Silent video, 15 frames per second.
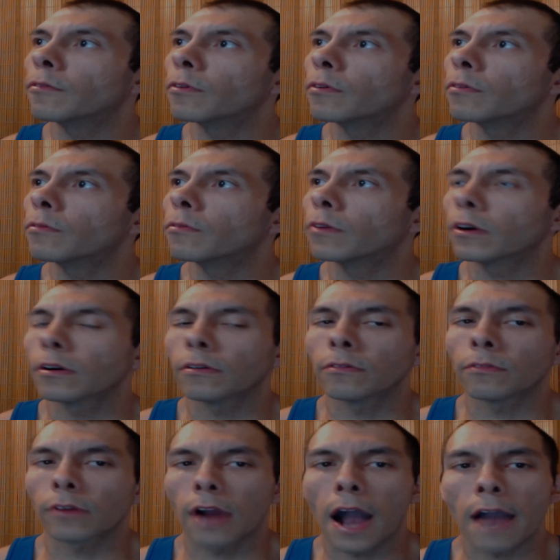
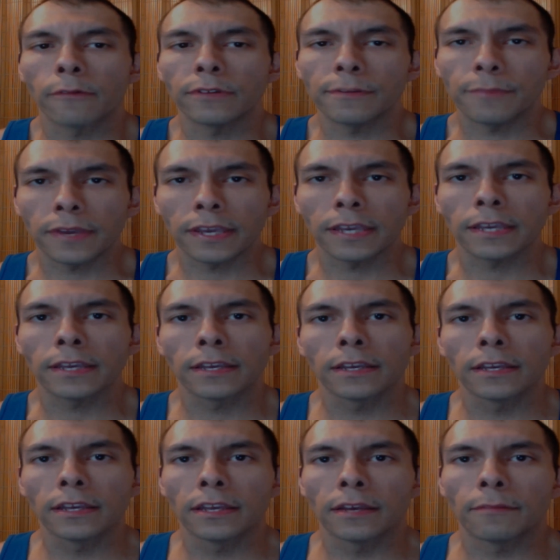where I would be
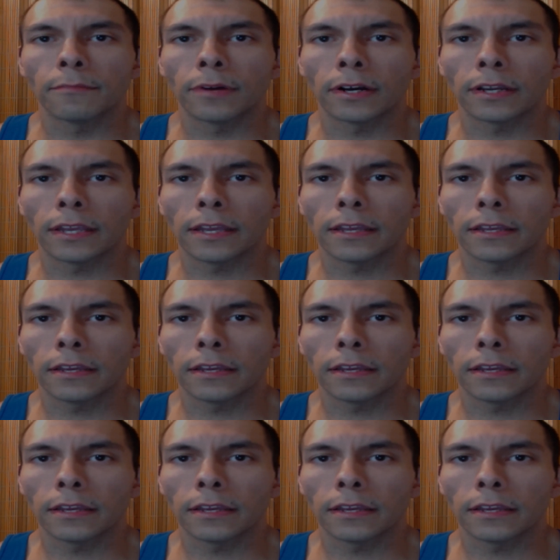but